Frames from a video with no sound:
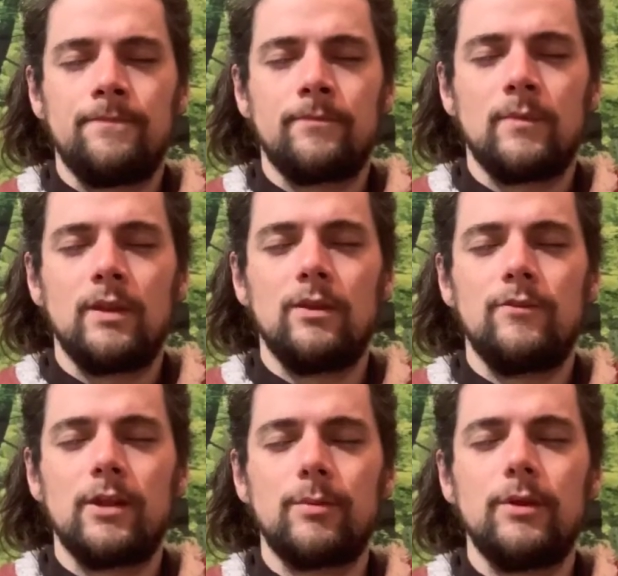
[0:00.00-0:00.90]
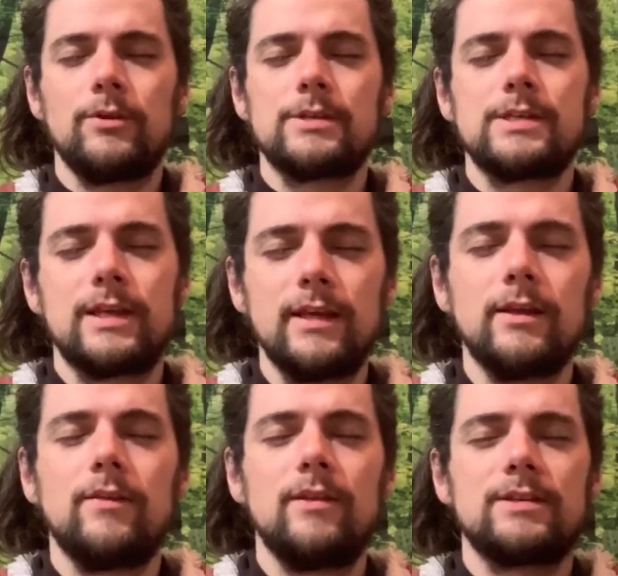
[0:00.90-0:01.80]
And developing your skill
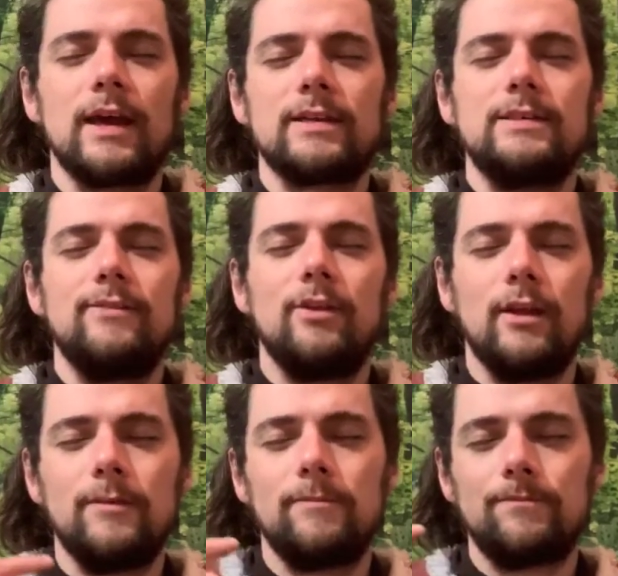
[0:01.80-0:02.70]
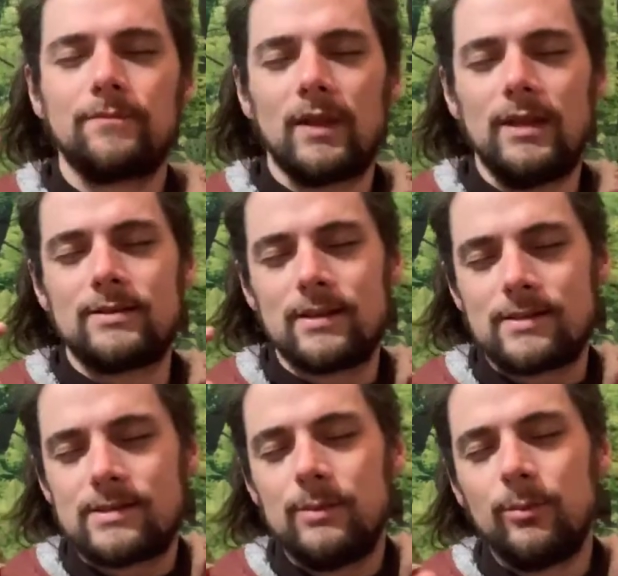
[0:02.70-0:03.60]
in this activity is as
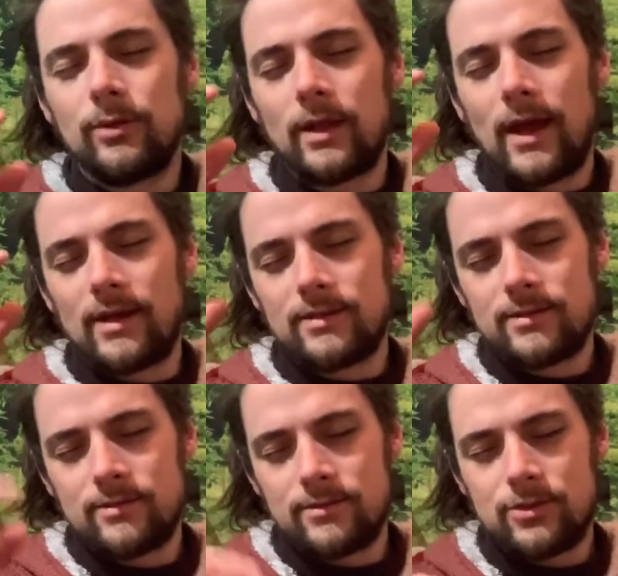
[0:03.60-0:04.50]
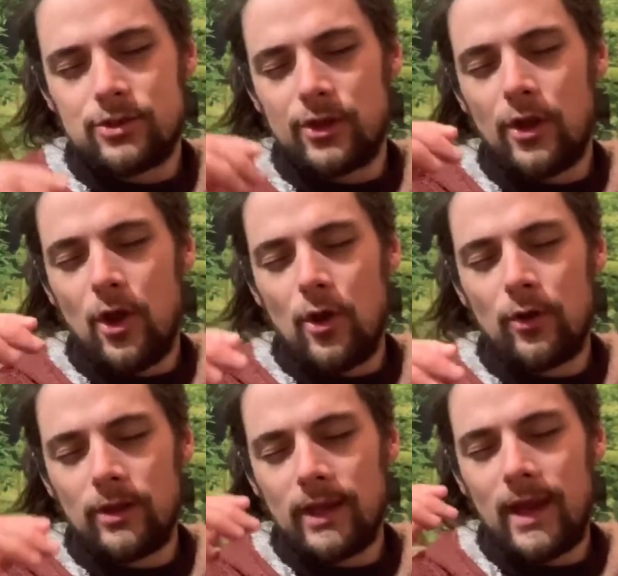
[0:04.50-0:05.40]
simple as
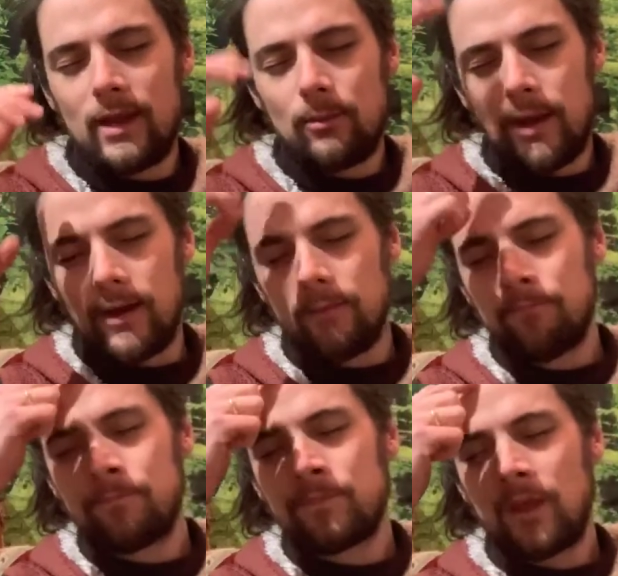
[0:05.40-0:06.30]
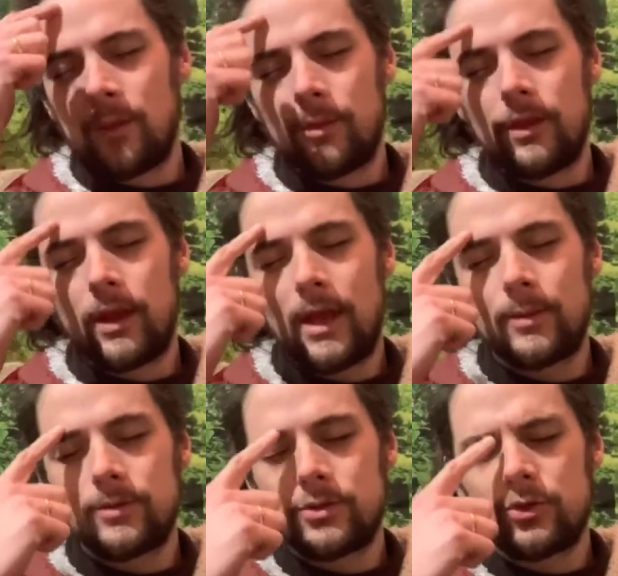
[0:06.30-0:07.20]
slowly getting better at being able
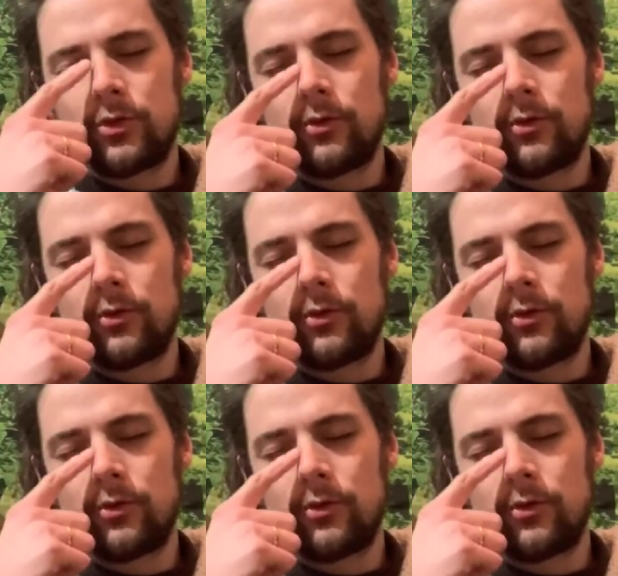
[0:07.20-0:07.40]
to